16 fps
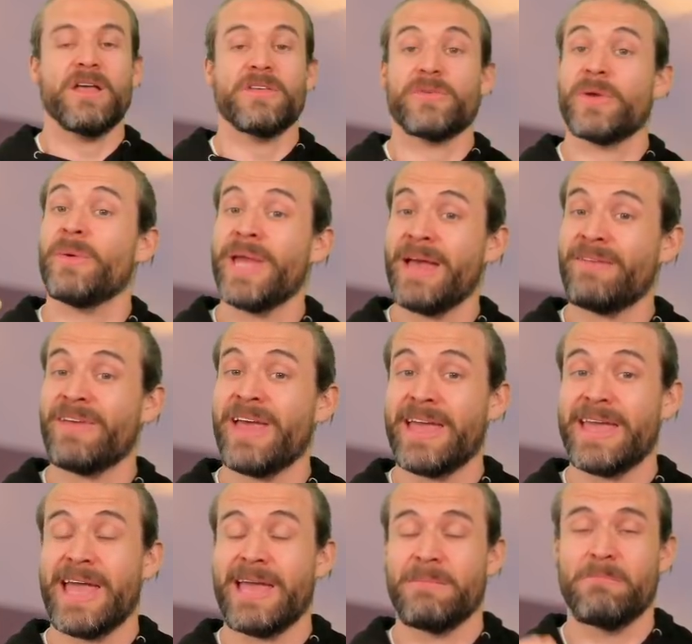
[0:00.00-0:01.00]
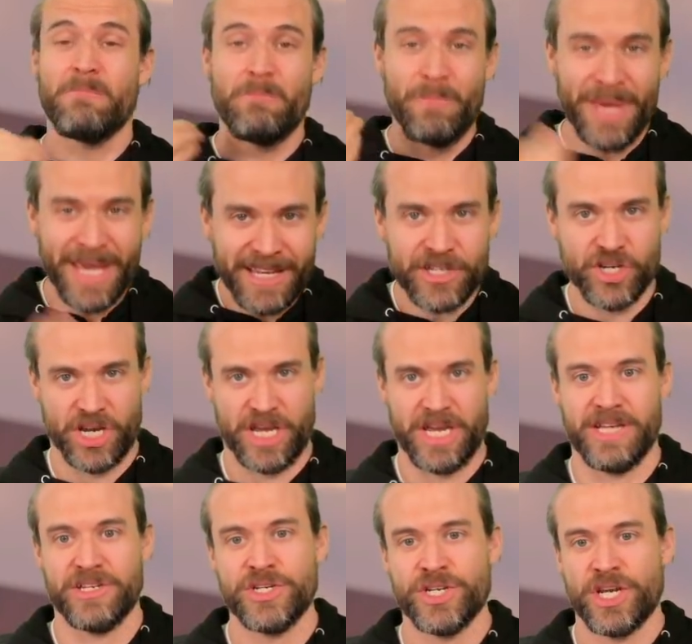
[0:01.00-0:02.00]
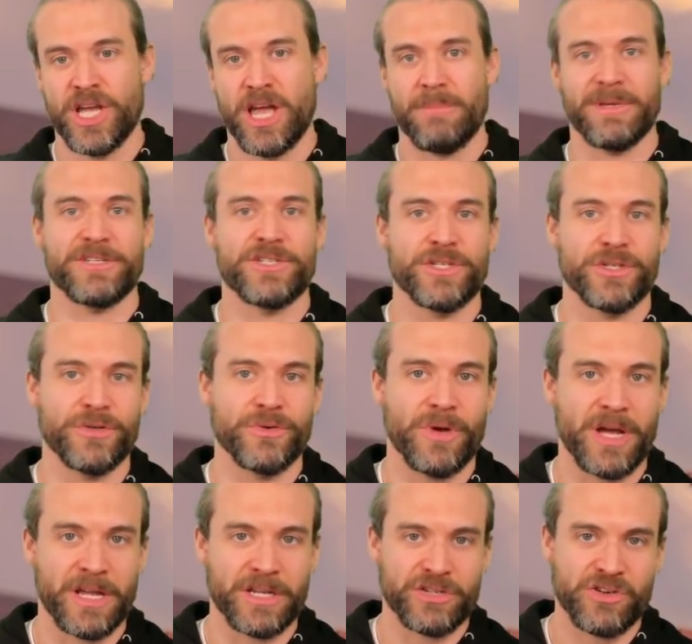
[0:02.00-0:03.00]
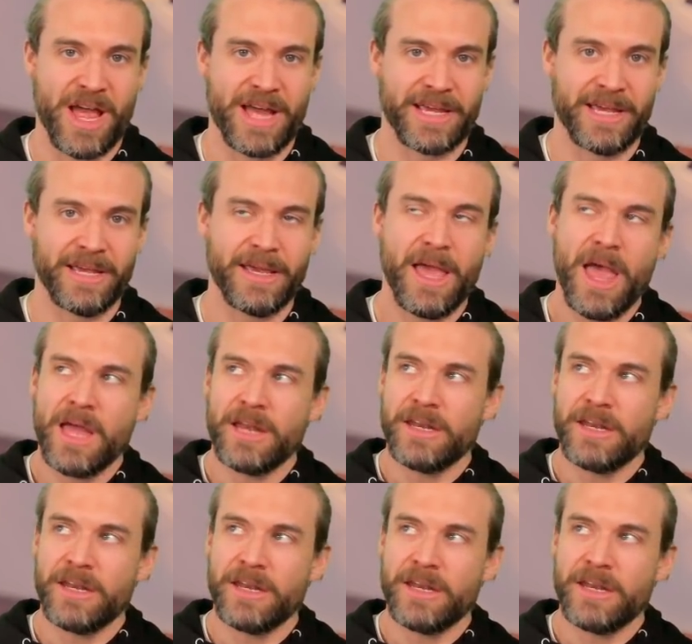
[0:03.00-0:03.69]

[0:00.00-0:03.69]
Here we have a big change coming to tracking.